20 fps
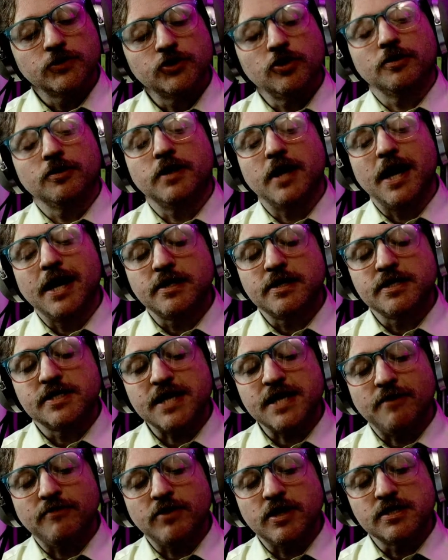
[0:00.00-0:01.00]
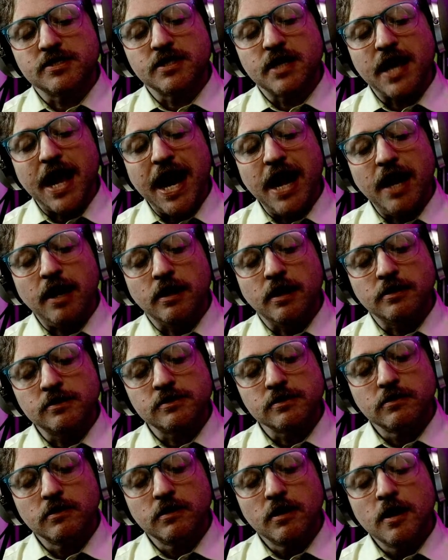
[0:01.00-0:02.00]
During the nineteen seventies and
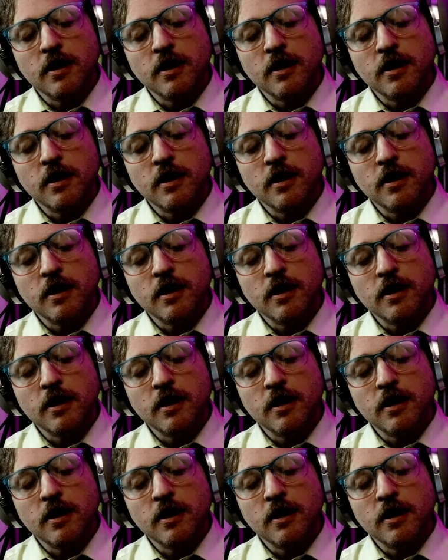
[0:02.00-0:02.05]
eighties,